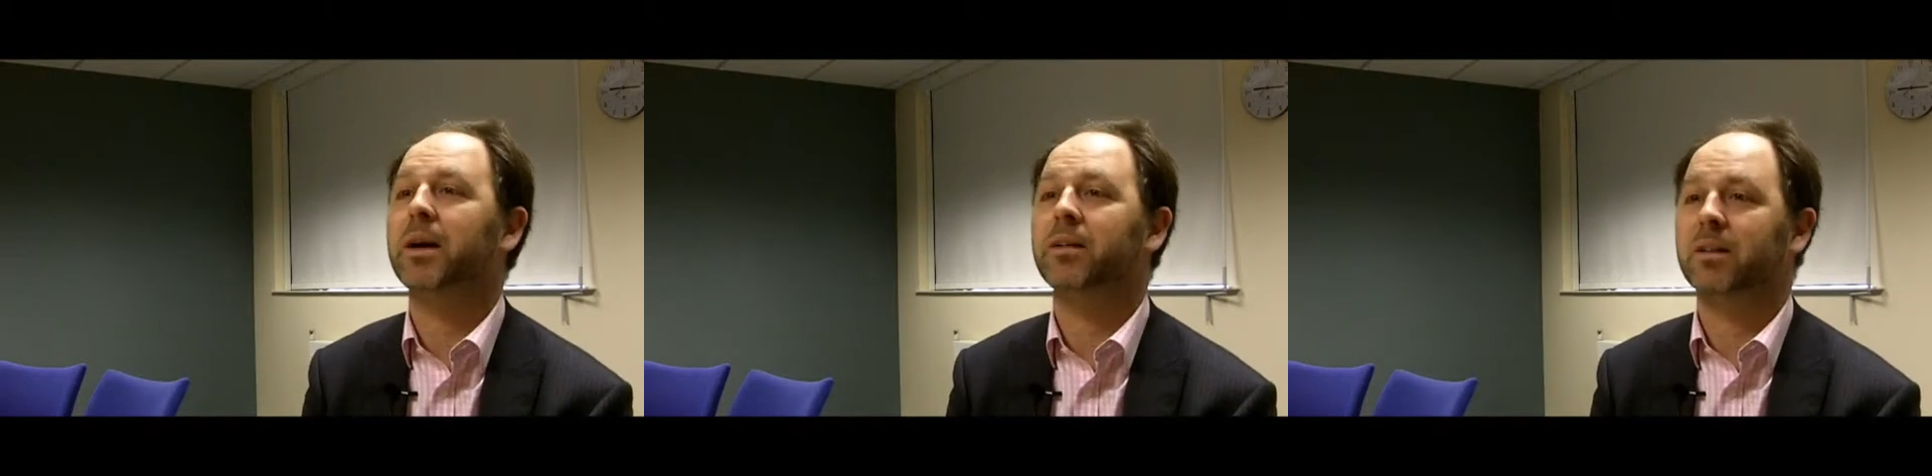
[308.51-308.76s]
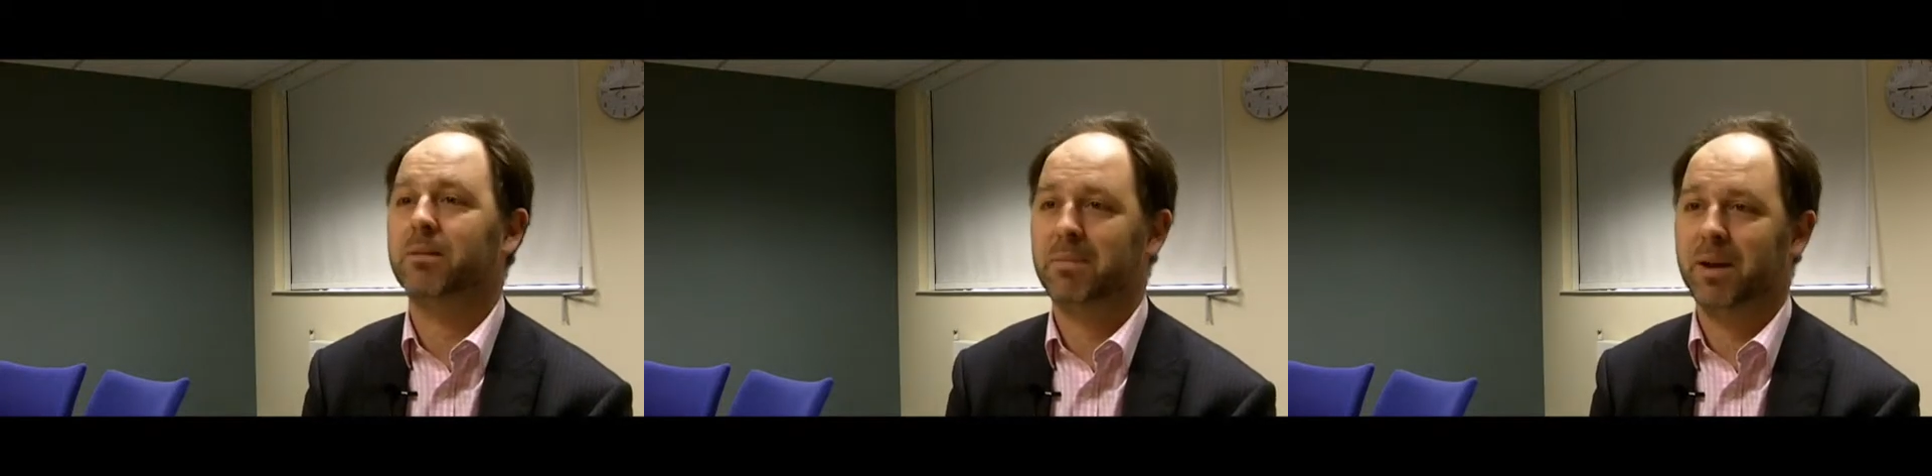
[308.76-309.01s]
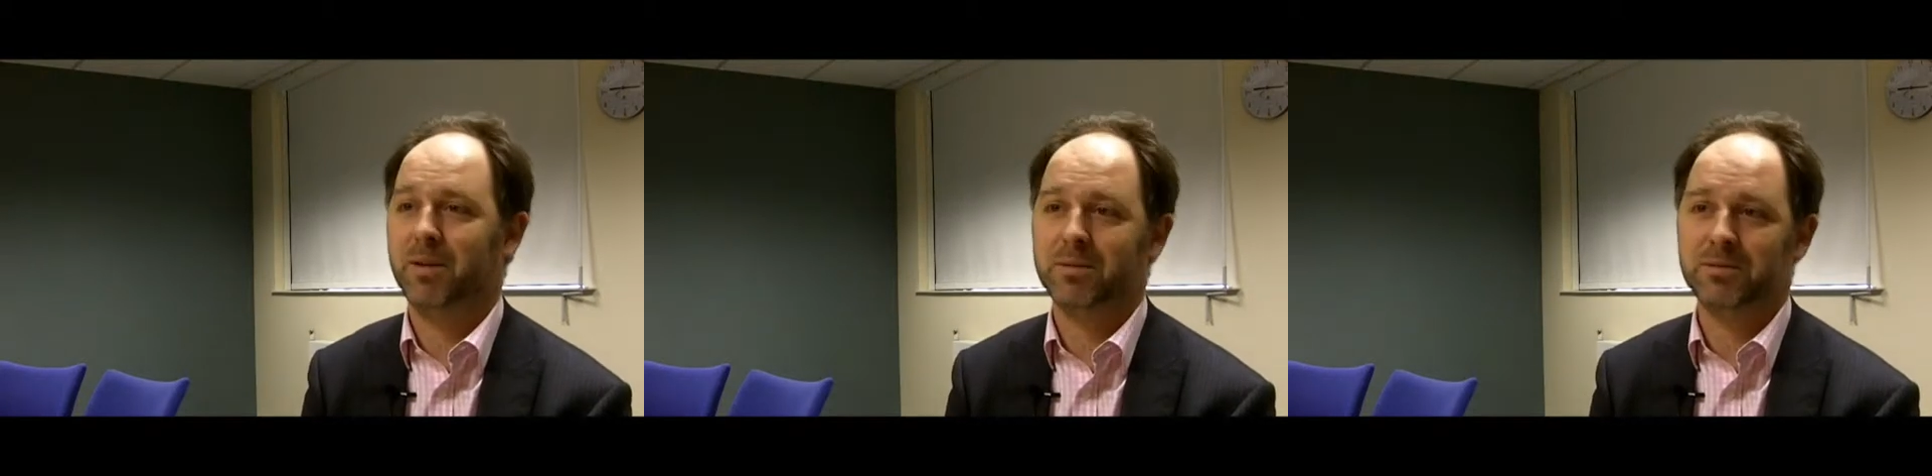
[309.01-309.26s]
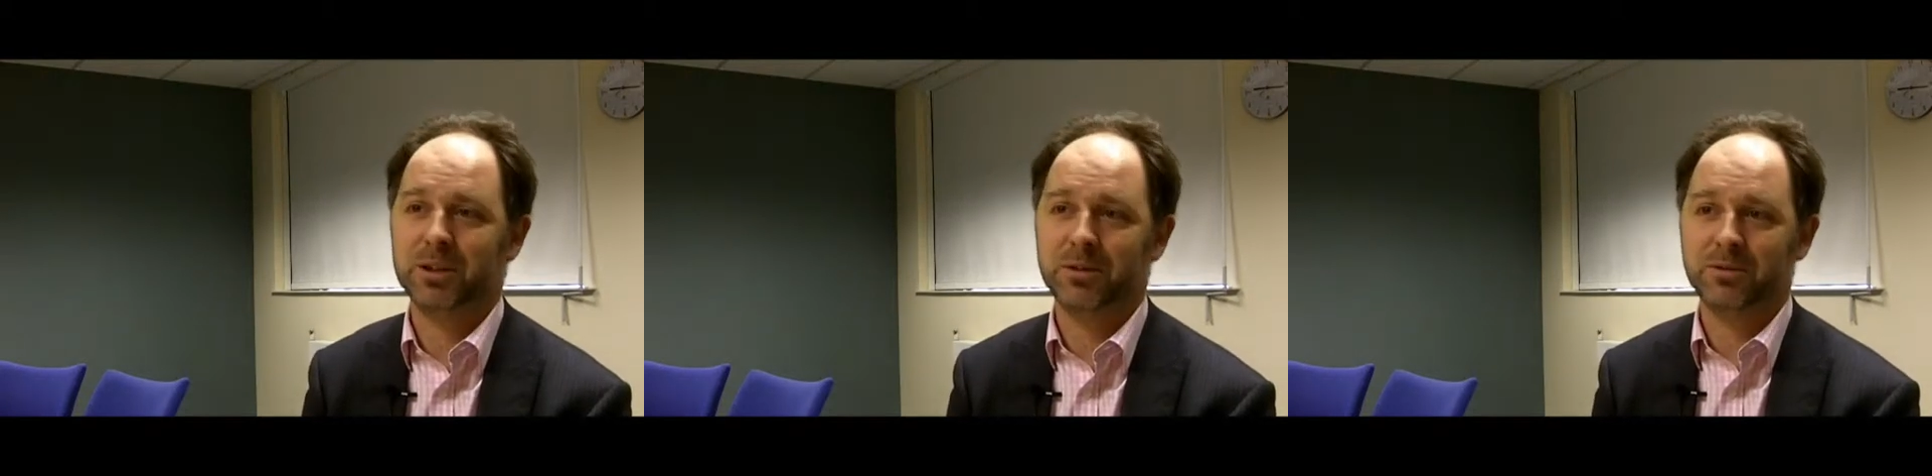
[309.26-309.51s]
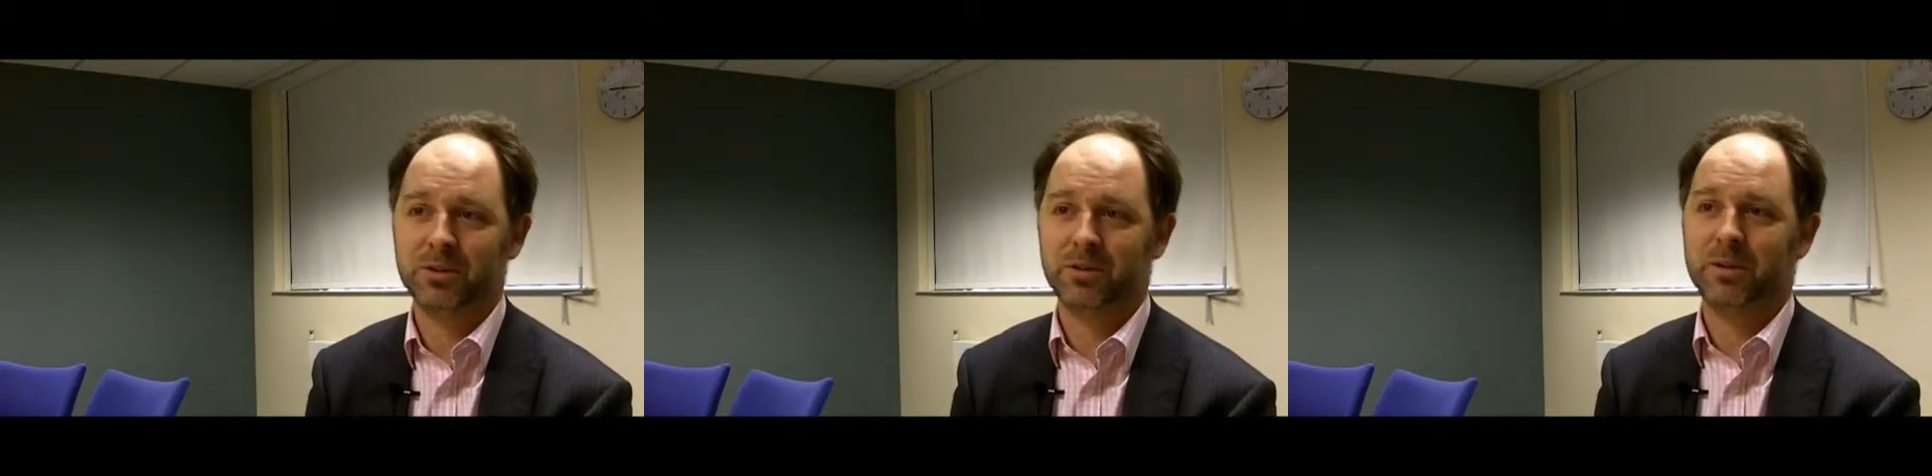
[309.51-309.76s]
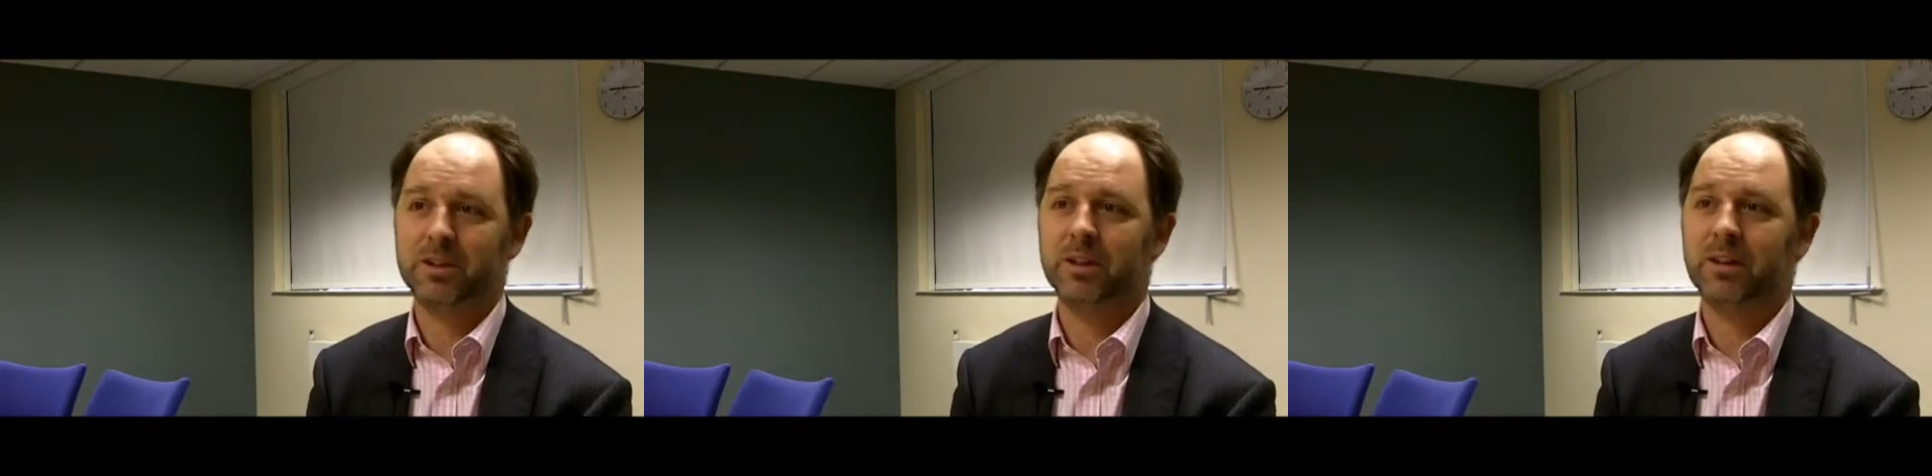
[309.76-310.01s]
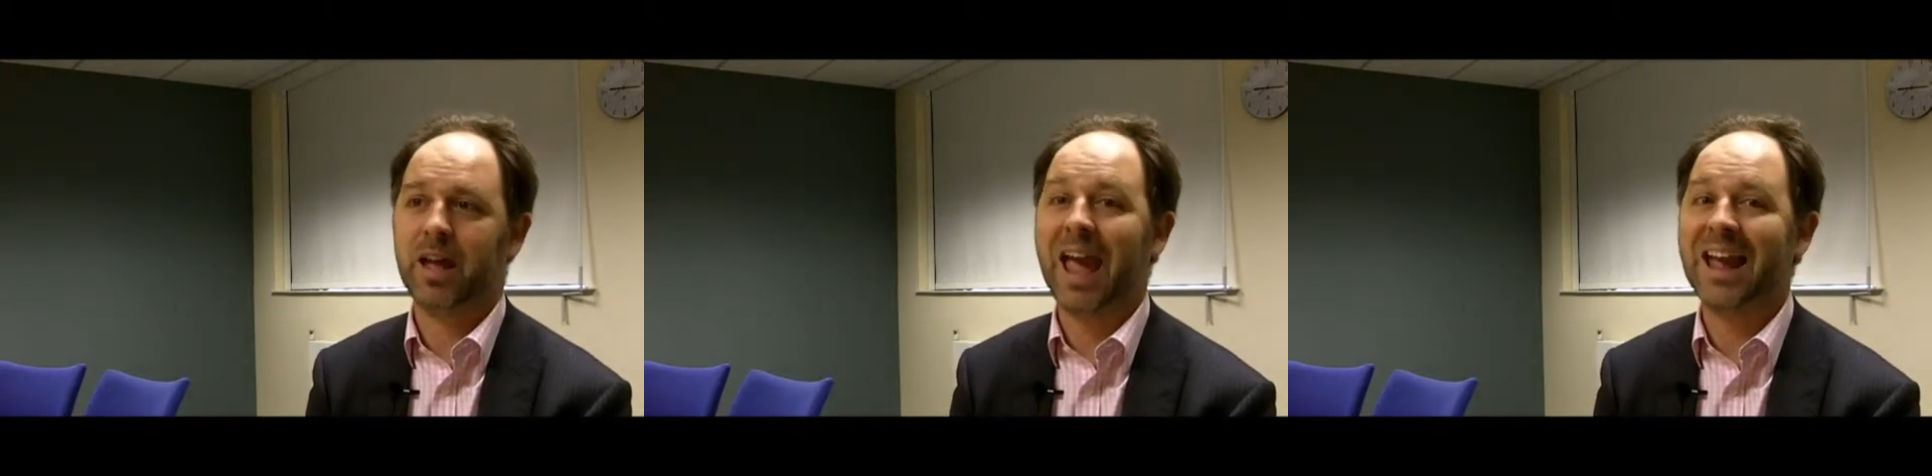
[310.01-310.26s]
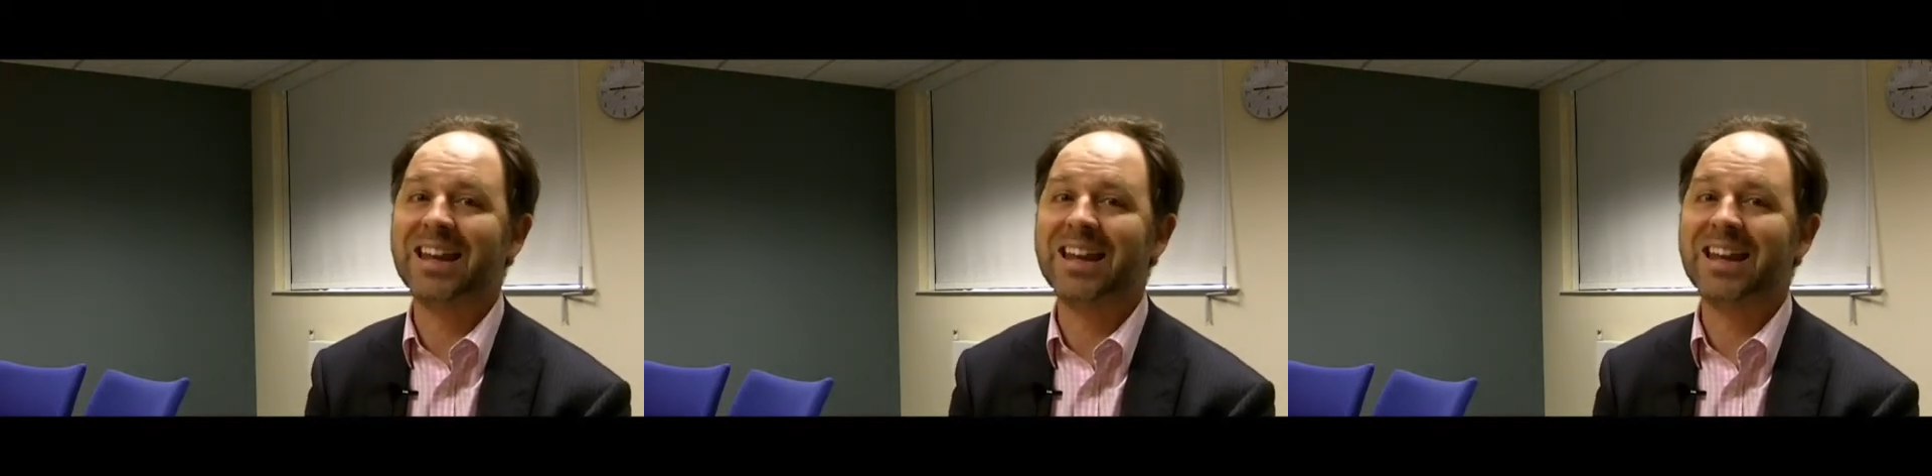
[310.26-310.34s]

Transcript: about comparing themselves to each other.